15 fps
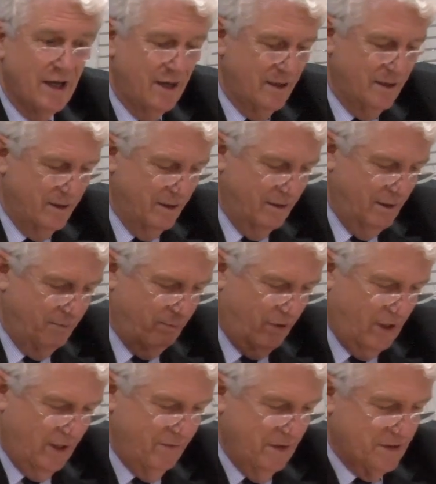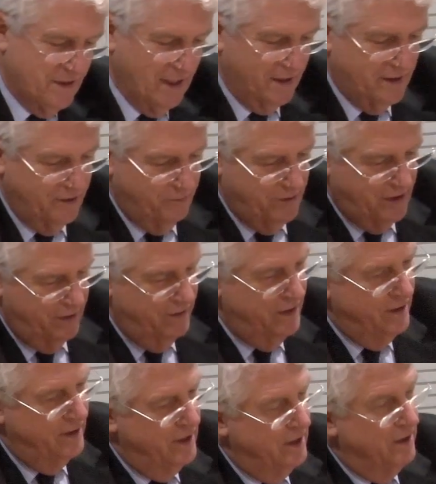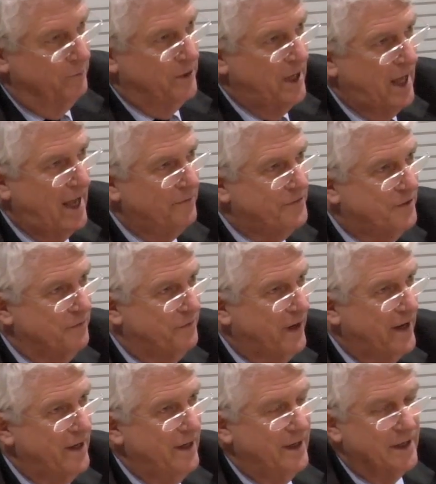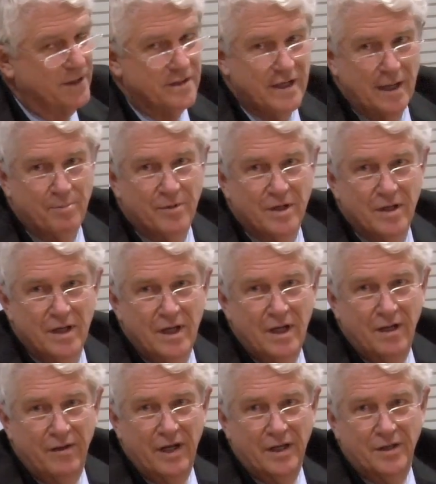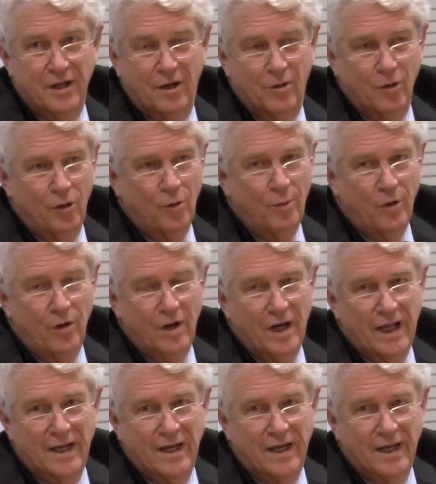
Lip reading: and the private sector will. We have to finally accept that the global